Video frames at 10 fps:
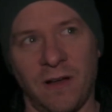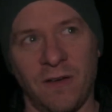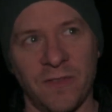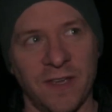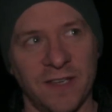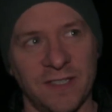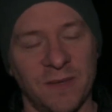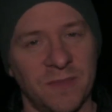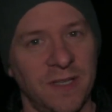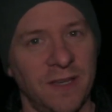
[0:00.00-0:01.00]
of the
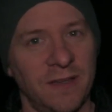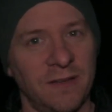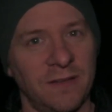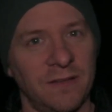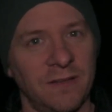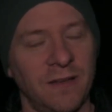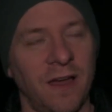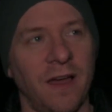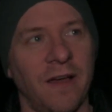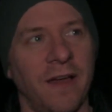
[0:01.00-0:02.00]
SMC,
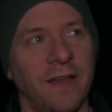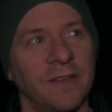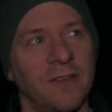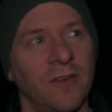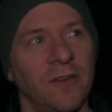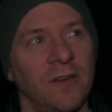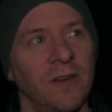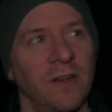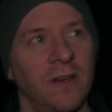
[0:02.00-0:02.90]
uh, so